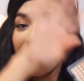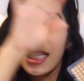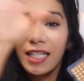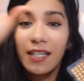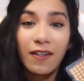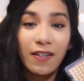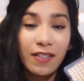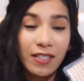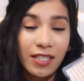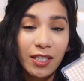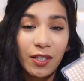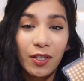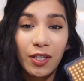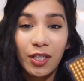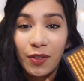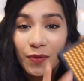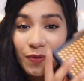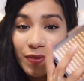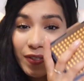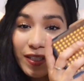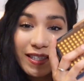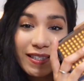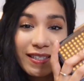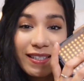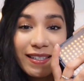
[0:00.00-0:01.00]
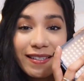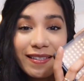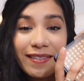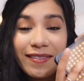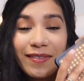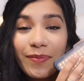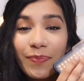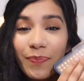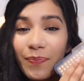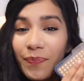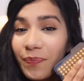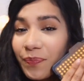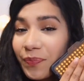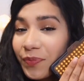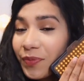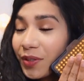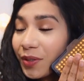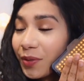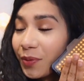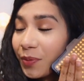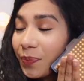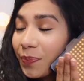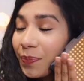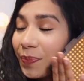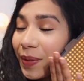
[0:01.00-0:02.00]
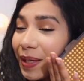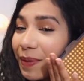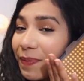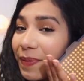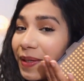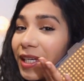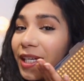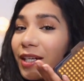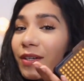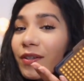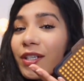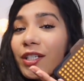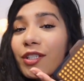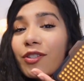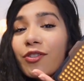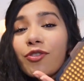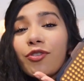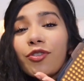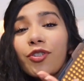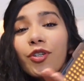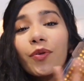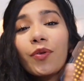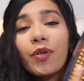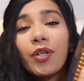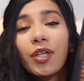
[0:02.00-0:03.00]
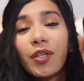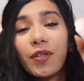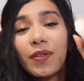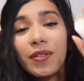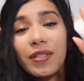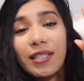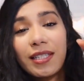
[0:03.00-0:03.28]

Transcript: content creator, you need this little baby here. It's so cute.